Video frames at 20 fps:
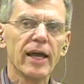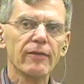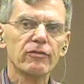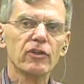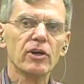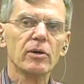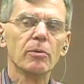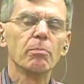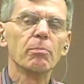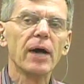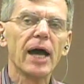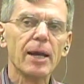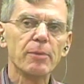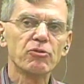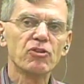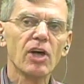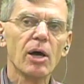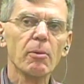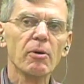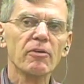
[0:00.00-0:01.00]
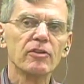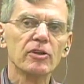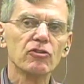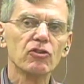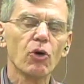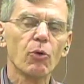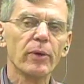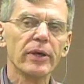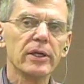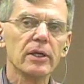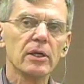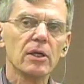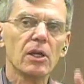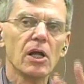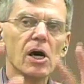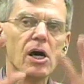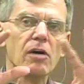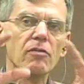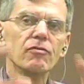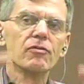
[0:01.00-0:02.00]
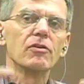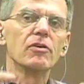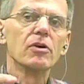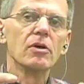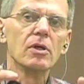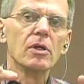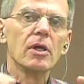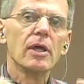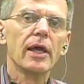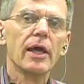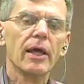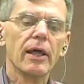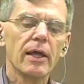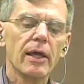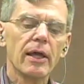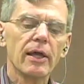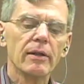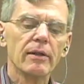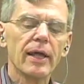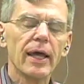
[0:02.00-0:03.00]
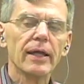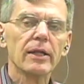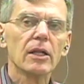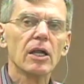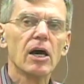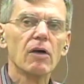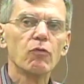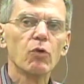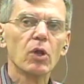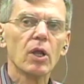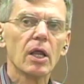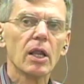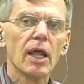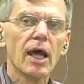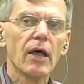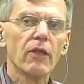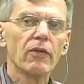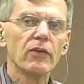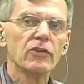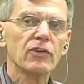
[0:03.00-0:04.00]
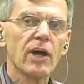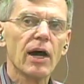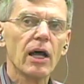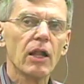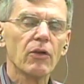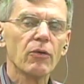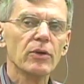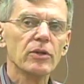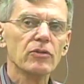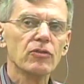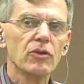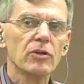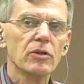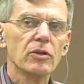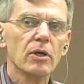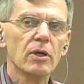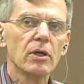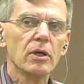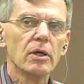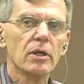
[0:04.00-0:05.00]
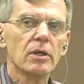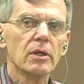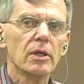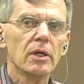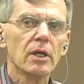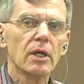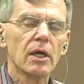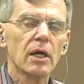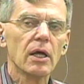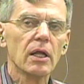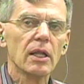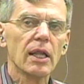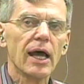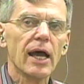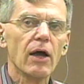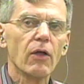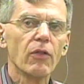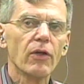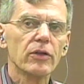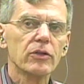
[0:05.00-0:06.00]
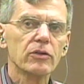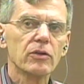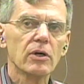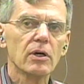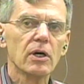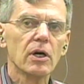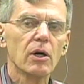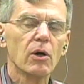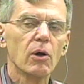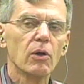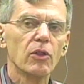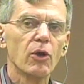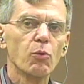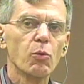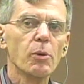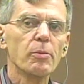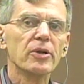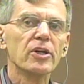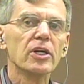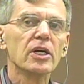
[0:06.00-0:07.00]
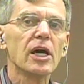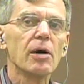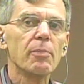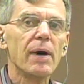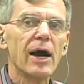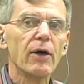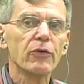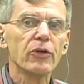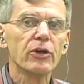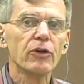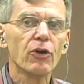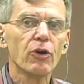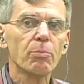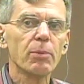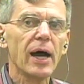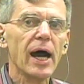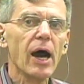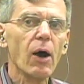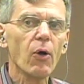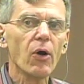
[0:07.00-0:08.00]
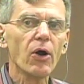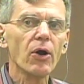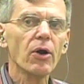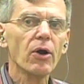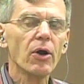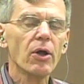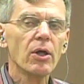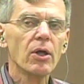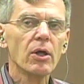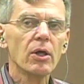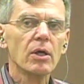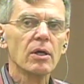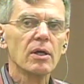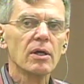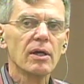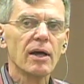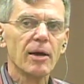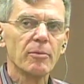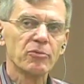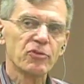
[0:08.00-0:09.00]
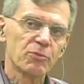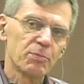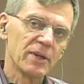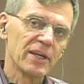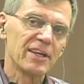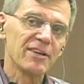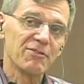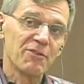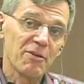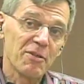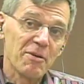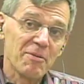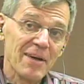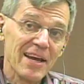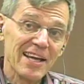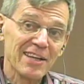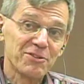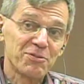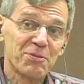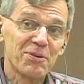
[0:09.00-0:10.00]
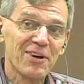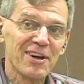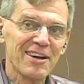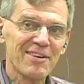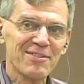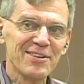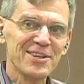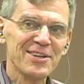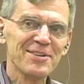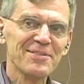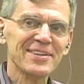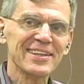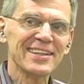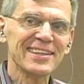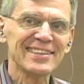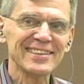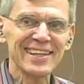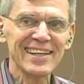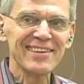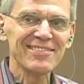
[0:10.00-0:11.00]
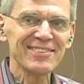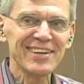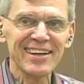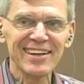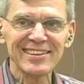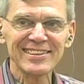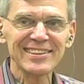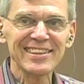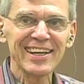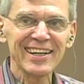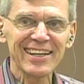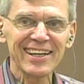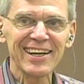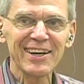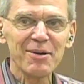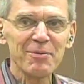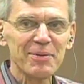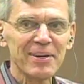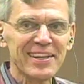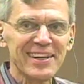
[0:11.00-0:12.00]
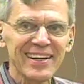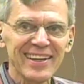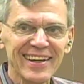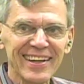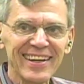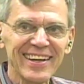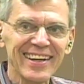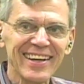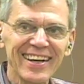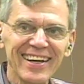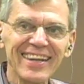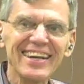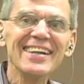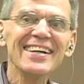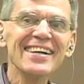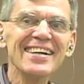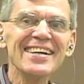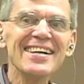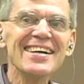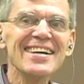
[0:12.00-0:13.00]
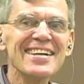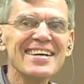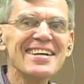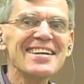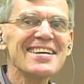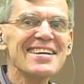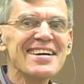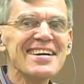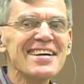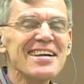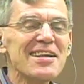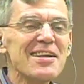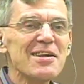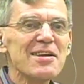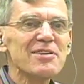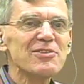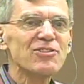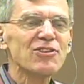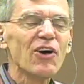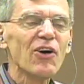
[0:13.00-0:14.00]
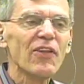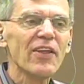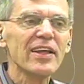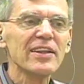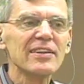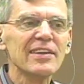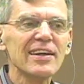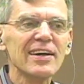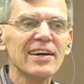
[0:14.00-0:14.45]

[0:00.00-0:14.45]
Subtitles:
We have to imbibe some of it so we can love And that love will allow the tolerance and allow that the woman to come out in her power. I'm speaking from the man's point of view because I'm kind of stuck here, but so that the